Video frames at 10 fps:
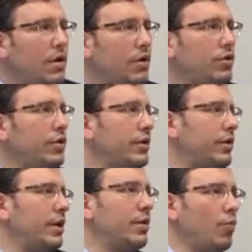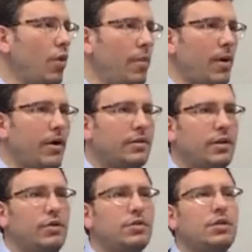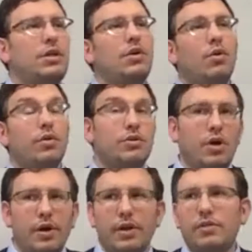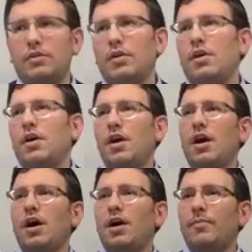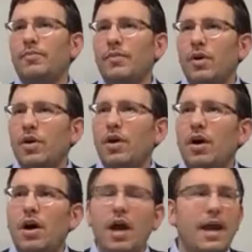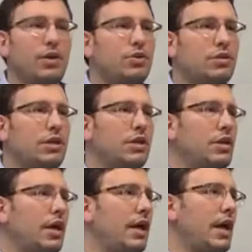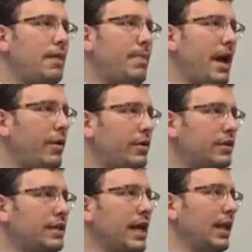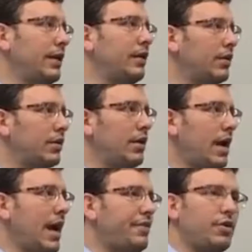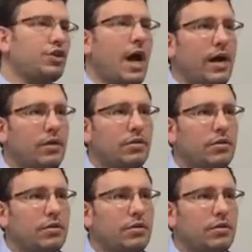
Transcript: You're in Walmart and you see, or in Target, and you see a parent yelling at their child.